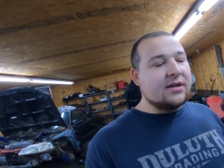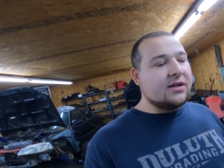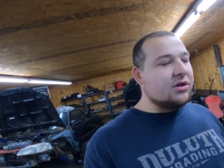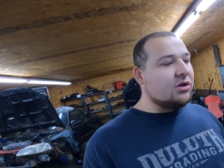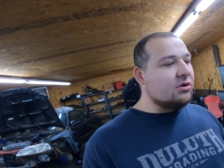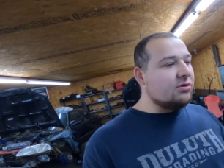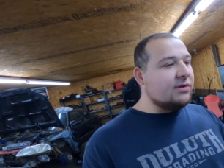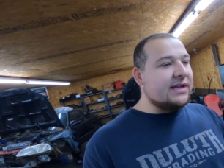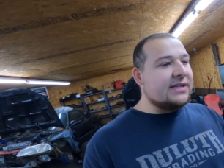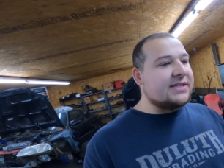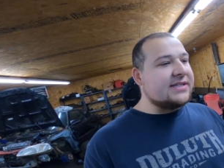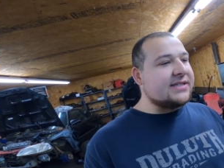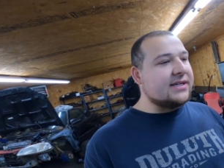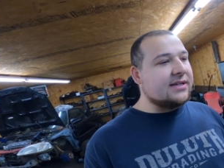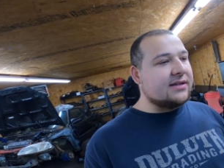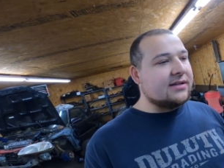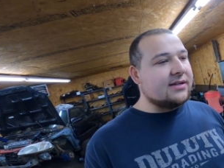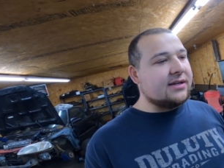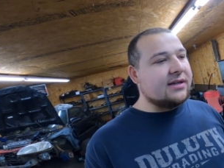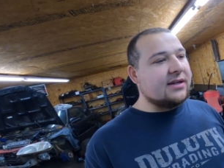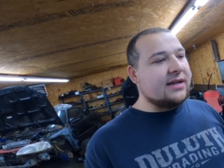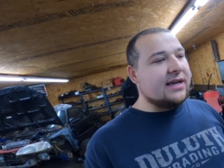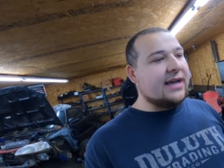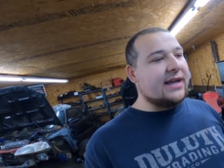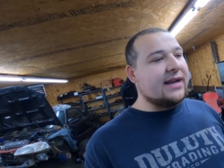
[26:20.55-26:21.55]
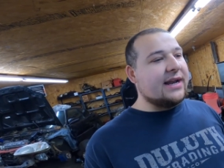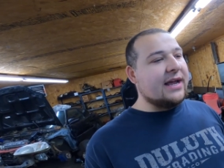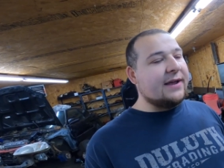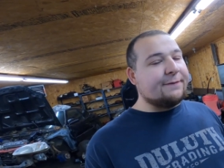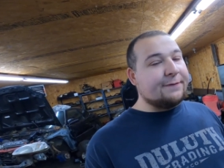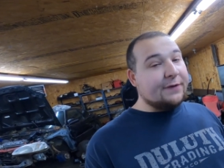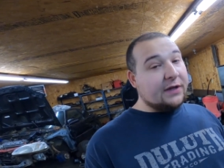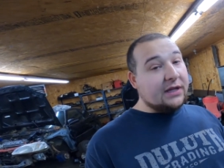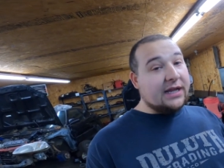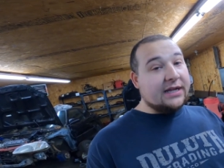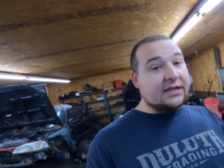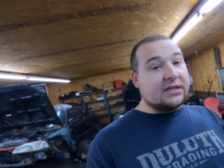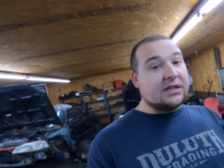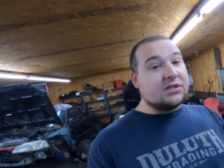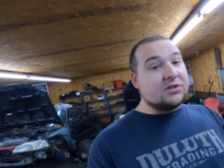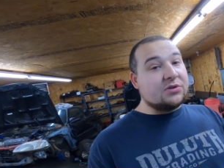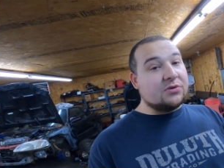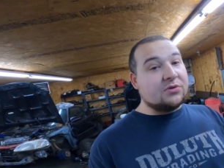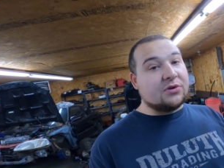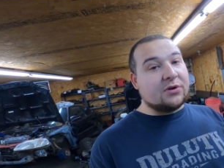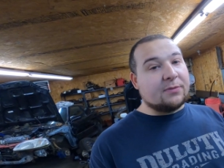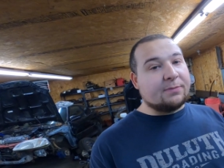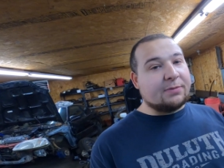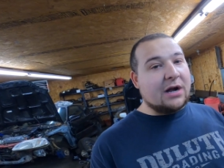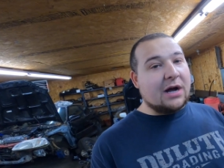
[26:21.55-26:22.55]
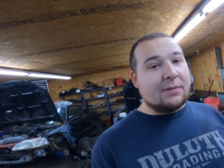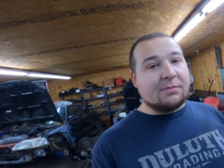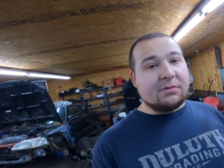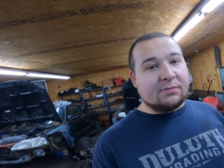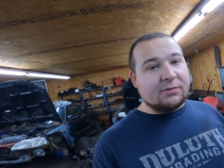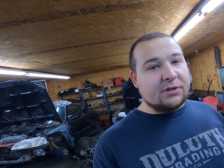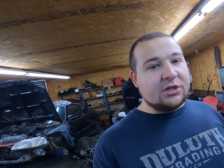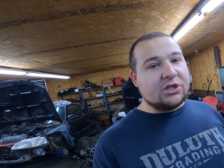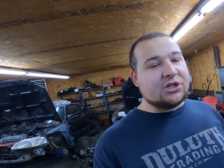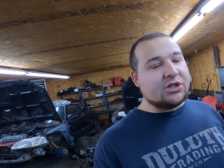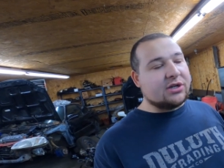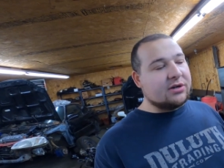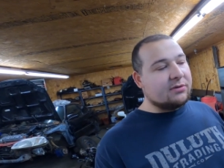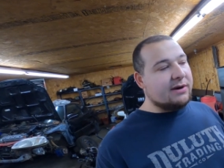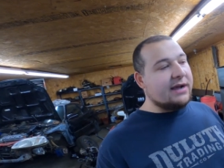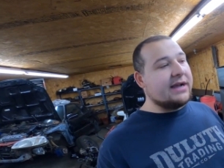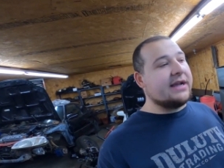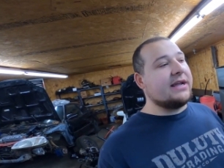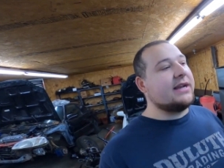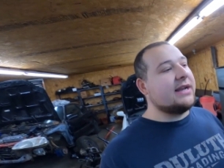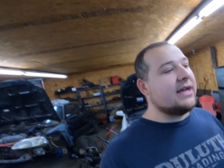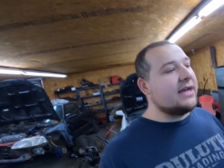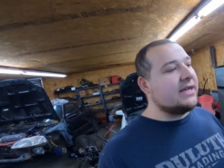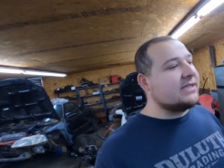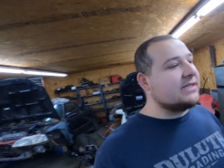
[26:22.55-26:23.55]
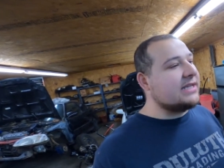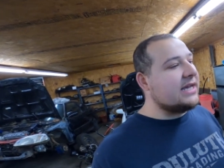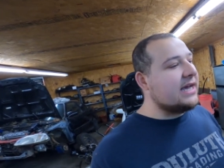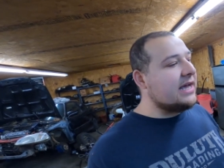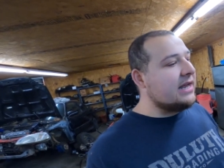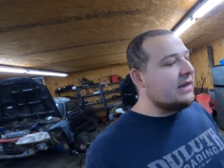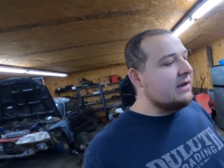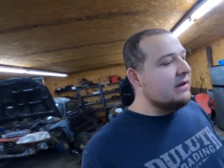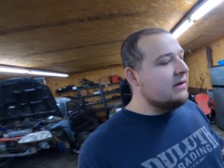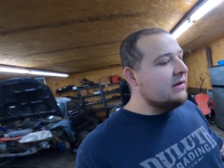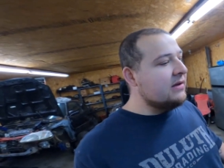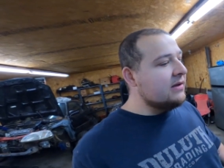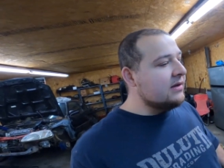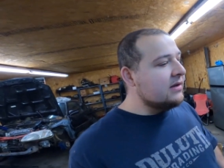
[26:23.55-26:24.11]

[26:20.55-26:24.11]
Knew instantly. And I feel like the tuner probably should have recognized that.